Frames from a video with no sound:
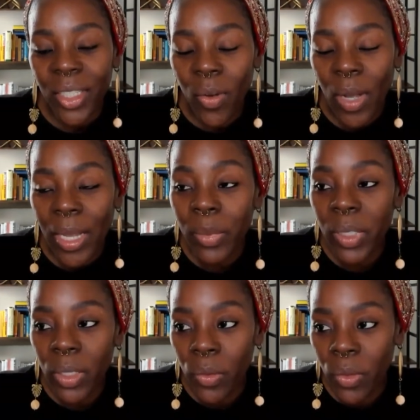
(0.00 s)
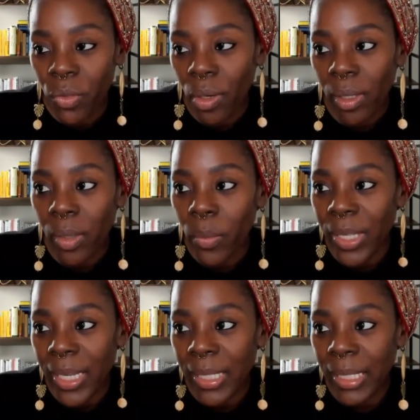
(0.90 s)
So I'm still struggling
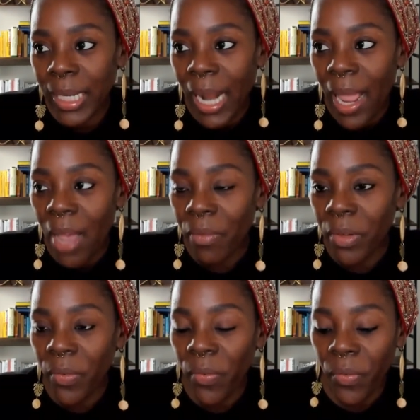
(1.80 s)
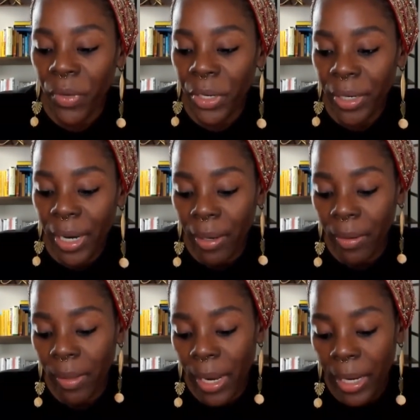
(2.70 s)
with this, and I haven't figured
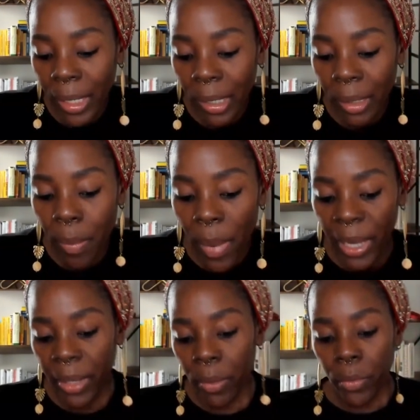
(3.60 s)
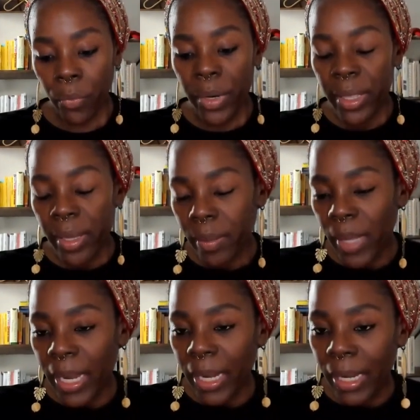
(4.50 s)
out like my own rhythm,
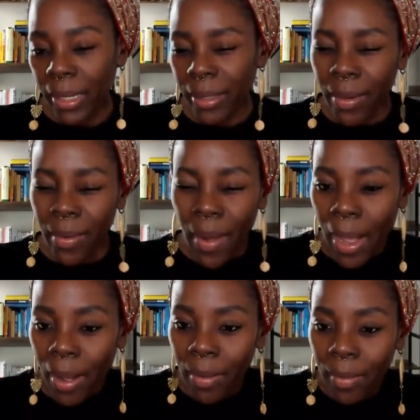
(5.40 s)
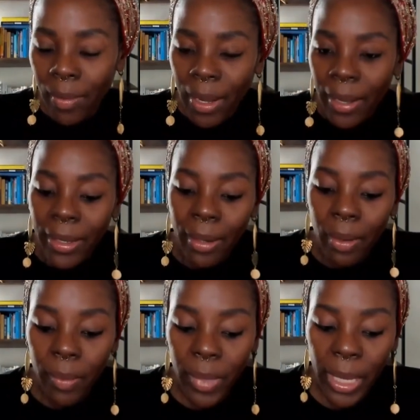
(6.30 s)
like, how I
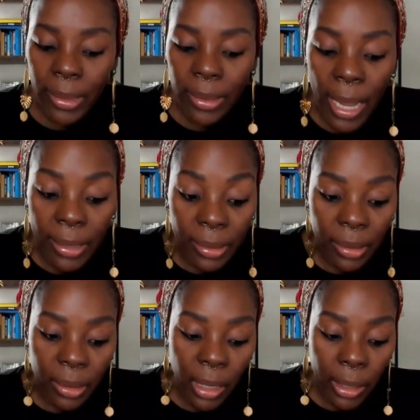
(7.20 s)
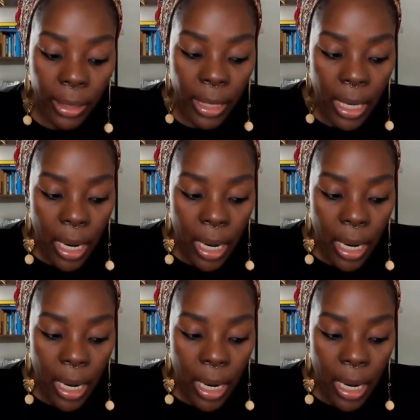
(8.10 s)
get tasks done.